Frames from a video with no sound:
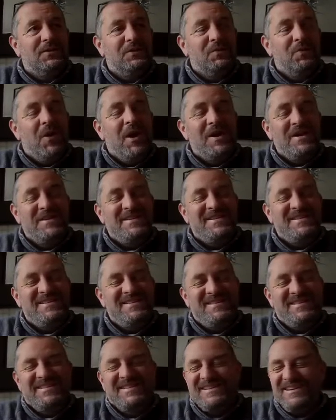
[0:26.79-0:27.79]
win
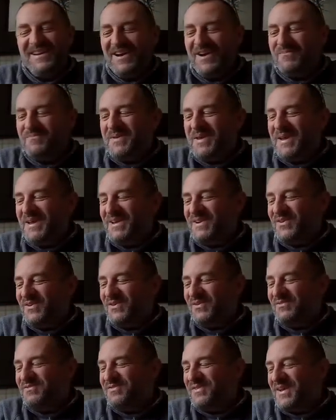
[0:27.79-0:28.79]
a pair
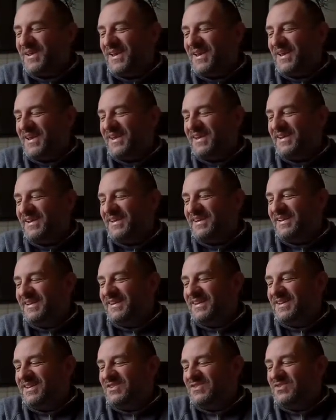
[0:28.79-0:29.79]
of
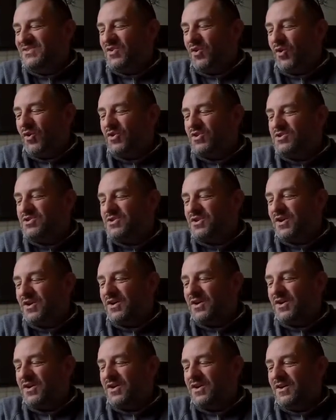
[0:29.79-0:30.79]
Knox
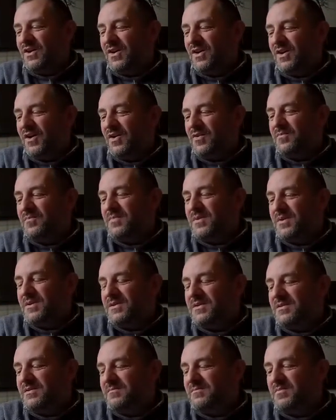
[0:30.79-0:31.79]

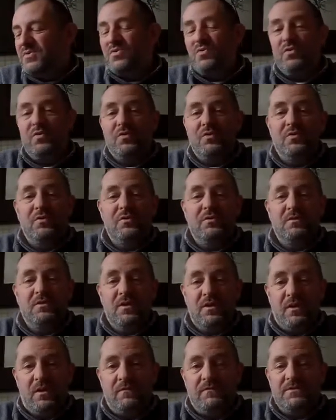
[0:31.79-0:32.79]
Urbane Pro
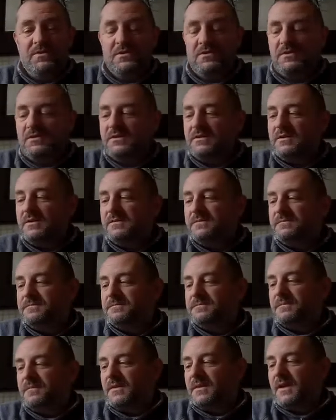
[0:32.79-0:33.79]
gloves.
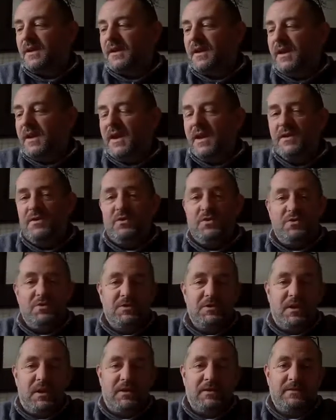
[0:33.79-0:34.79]
You
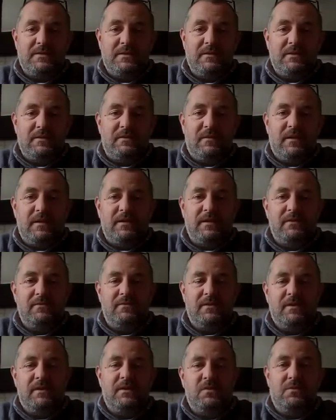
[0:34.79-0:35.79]
just had to like the
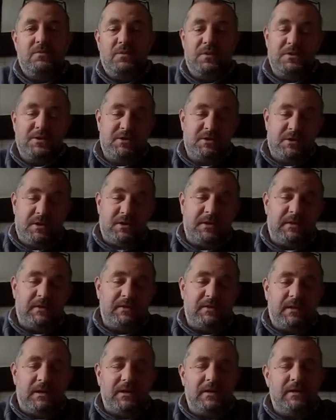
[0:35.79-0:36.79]
video, which I did
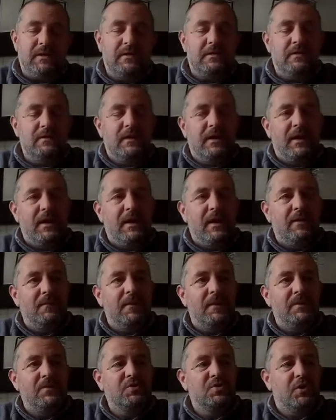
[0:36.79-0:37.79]
like, I
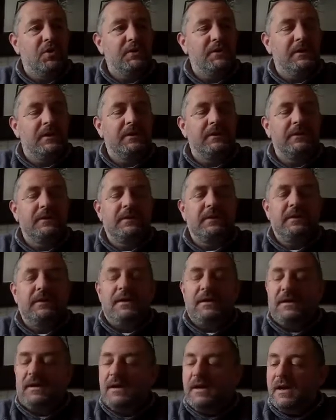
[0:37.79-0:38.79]
enjoyed it,
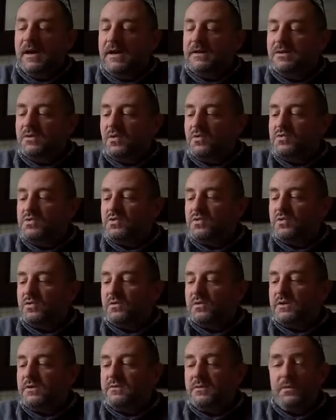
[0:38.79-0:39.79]
and also
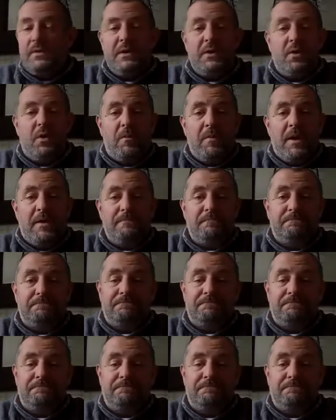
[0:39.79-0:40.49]
leave a wee comment.